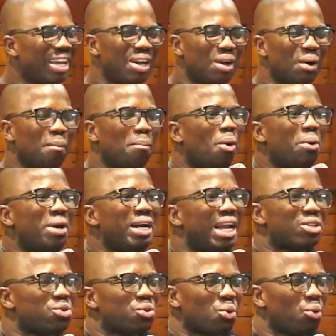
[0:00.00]
boldness
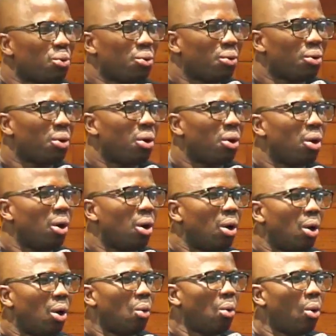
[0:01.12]
no
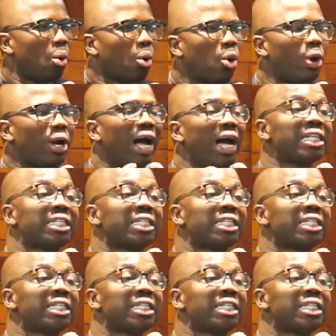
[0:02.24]
well, God hasn't